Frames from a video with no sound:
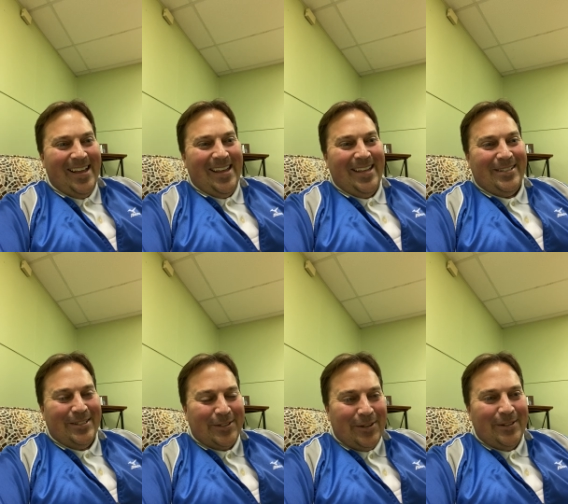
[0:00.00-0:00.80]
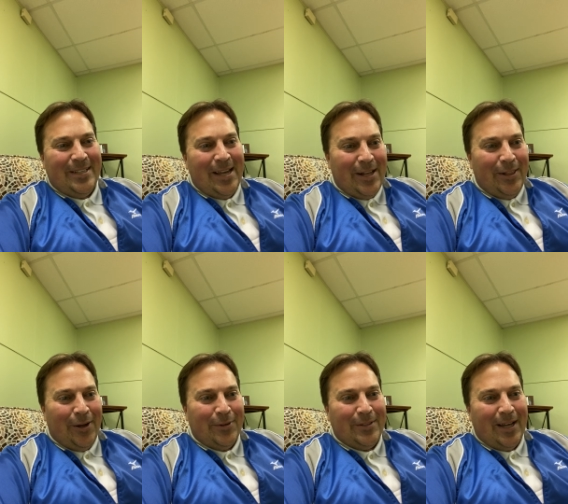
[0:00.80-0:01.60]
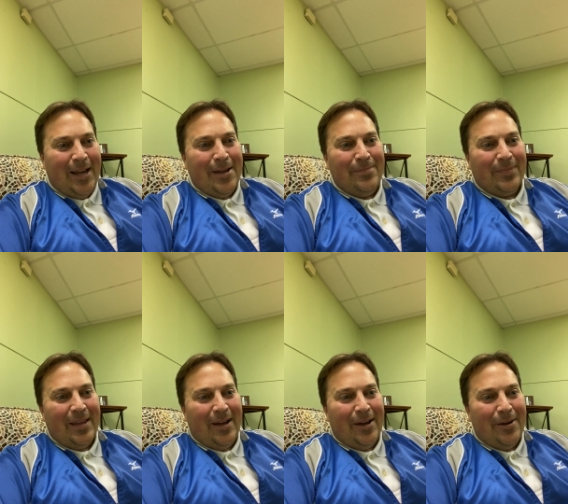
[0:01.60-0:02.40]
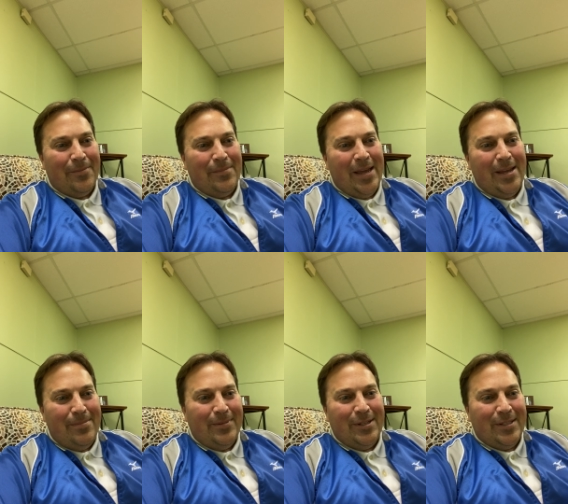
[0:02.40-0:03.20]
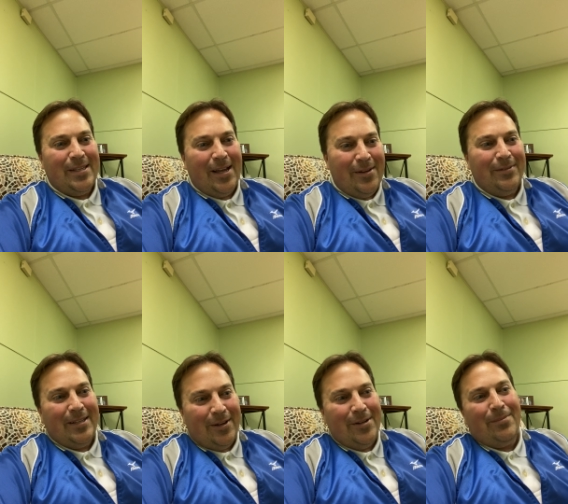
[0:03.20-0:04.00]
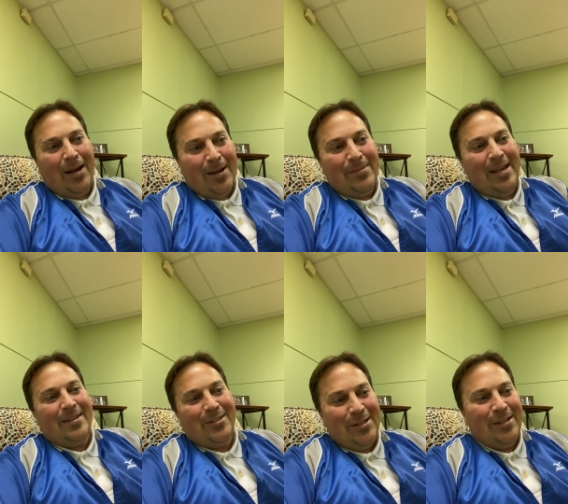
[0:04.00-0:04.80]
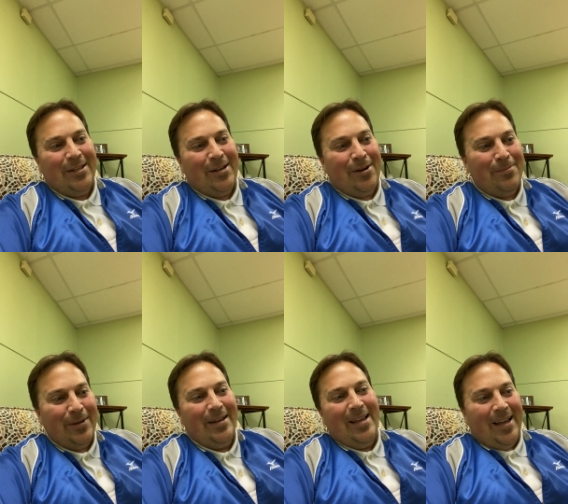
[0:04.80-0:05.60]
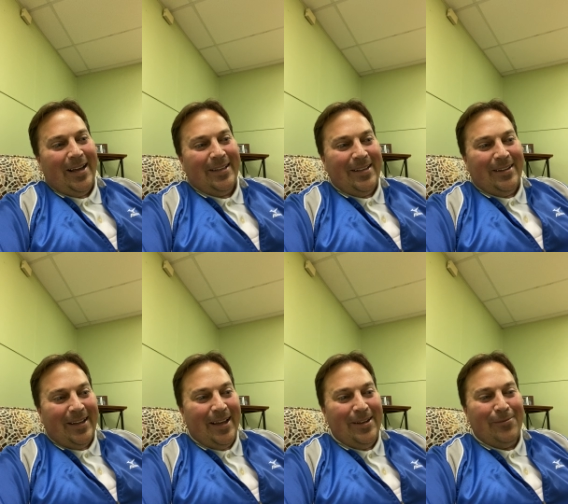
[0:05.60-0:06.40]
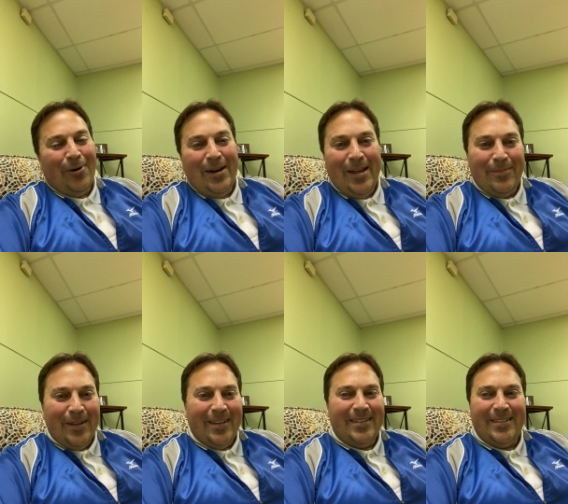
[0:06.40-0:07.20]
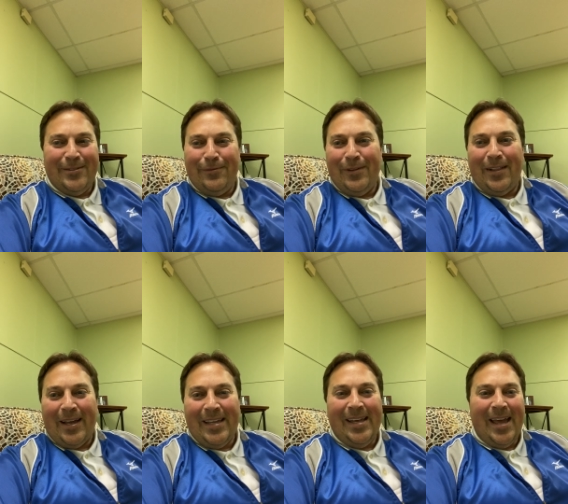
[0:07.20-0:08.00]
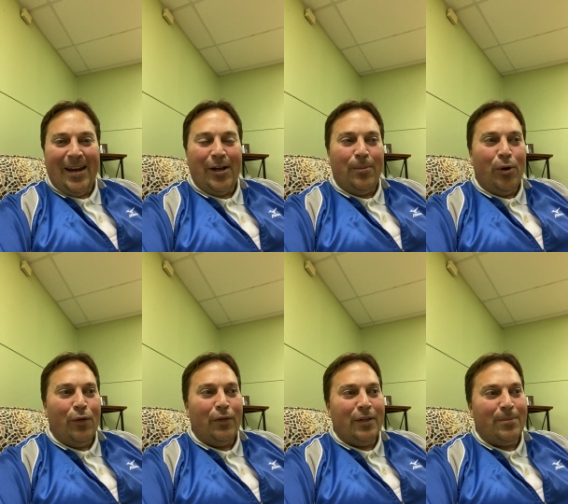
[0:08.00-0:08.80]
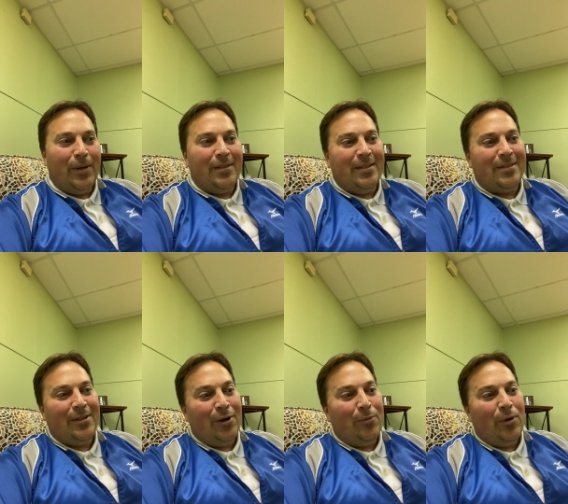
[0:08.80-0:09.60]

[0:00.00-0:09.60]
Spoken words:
It's just going to take a long time. Maybe just tell your mom, yes, she could come, but I didn't want him to feel like he had to come over and spread this dirt.